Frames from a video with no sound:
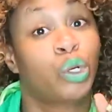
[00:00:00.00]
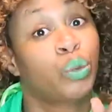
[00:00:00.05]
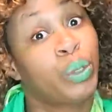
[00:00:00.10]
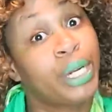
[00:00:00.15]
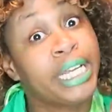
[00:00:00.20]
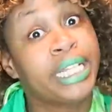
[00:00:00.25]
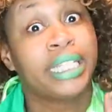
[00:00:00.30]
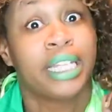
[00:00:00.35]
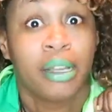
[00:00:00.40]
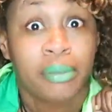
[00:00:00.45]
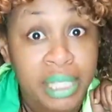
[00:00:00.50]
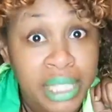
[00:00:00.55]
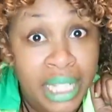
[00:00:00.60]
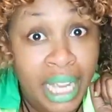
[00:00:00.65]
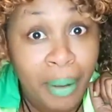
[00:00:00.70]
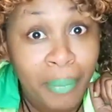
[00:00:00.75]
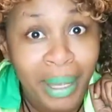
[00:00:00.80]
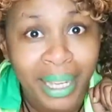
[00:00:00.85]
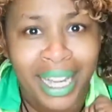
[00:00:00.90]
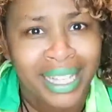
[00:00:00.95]
green
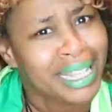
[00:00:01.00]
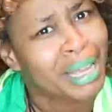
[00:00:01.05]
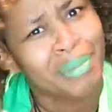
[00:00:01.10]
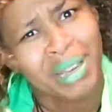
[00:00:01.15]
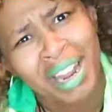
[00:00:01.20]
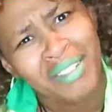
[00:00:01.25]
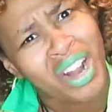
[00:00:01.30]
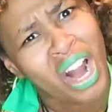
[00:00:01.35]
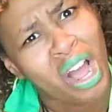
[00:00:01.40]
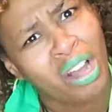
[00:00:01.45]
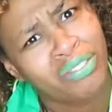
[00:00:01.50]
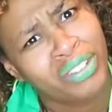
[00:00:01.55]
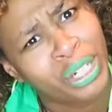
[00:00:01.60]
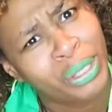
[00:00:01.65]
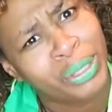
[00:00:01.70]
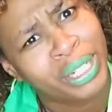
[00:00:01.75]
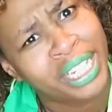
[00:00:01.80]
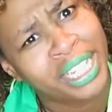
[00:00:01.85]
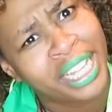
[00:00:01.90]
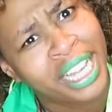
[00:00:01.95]
lipstick, because I'm never
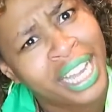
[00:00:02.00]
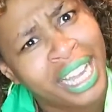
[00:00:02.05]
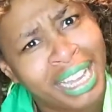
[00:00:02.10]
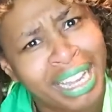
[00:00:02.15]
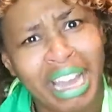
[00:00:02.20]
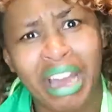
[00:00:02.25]
off duty.